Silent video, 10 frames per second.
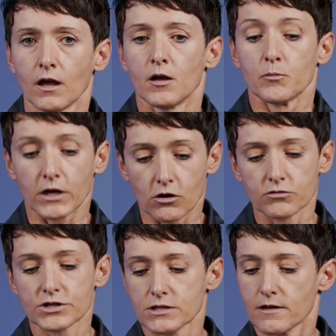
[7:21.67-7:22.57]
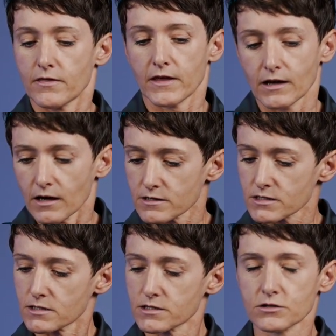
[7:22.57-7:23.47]
because the gas
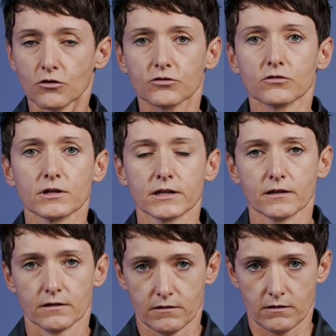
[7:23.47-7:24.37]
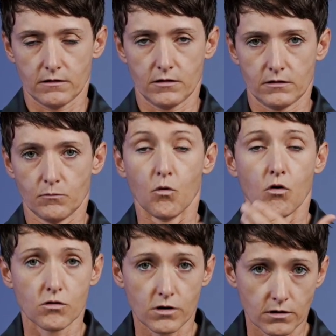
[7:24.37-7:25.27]
is not only
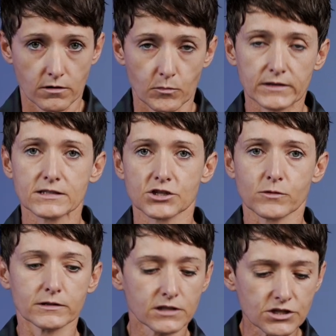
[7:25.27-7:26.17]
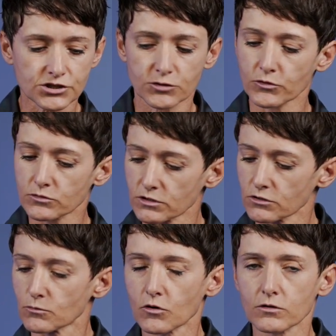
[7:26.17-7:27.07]
more, but it's as well distributed
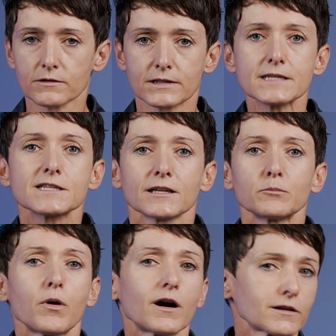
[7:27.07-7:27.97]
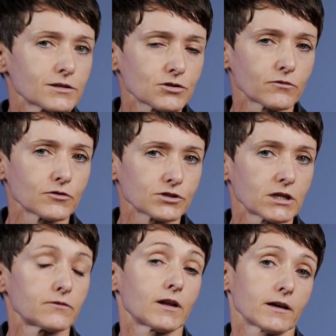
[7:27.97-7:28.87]
into more distant parts of
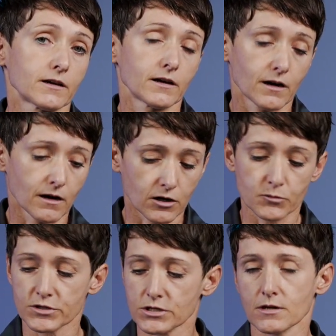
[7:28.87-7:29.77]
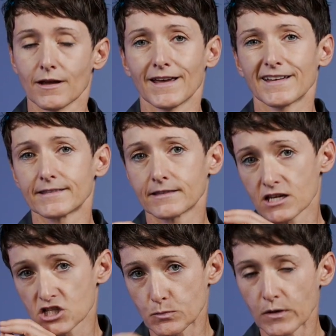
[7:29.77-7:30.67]
yourself, like arms and
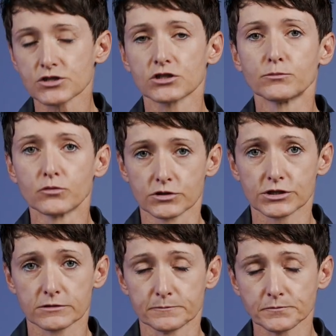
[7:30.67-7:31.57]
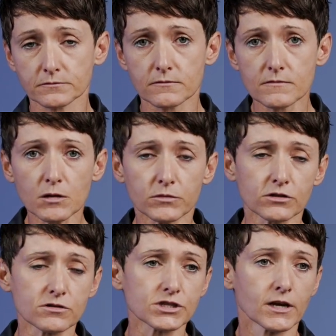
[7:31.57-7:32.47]
especially boots,
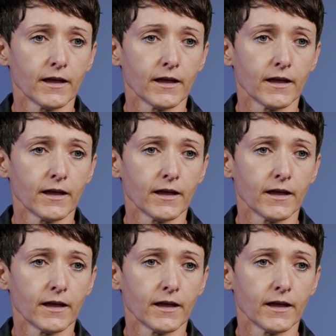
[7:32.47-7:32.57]
because